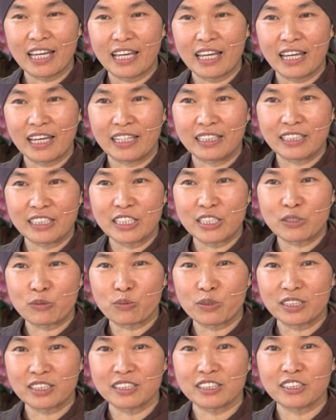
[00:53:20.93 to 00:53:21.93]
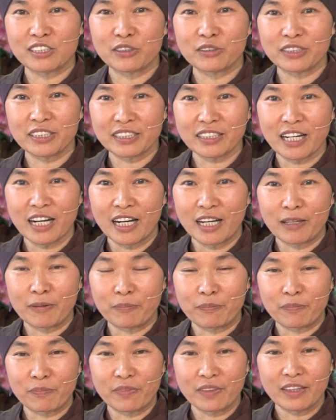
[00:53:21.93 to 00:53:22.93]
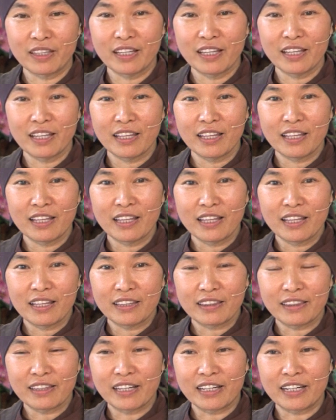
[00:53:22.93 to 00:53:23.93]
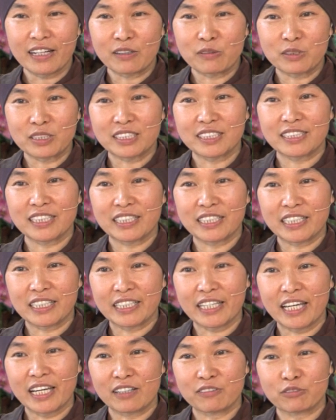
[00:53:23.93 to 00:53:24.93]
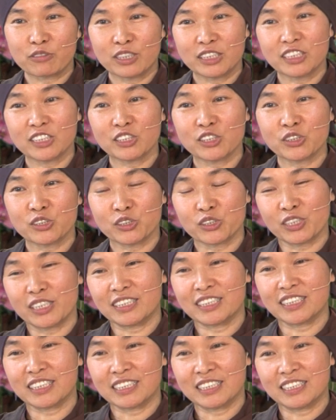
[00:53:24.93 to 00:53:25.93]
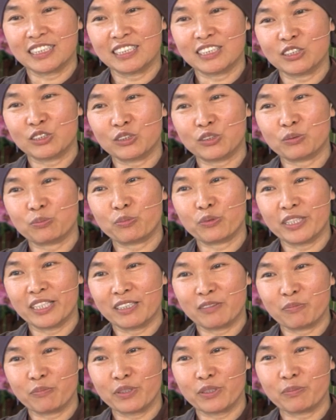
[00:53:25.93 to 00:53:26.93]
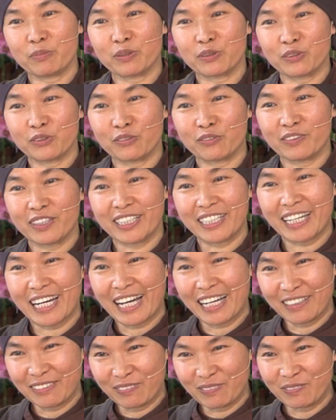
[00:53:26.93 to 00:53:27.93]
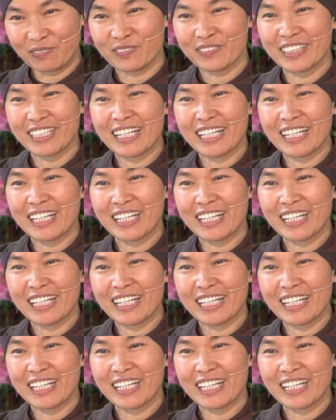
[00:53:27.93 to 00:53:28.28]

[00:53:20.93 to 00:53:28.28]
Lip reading: And it was during the time that I was taking care of registration to bring people to Vietnam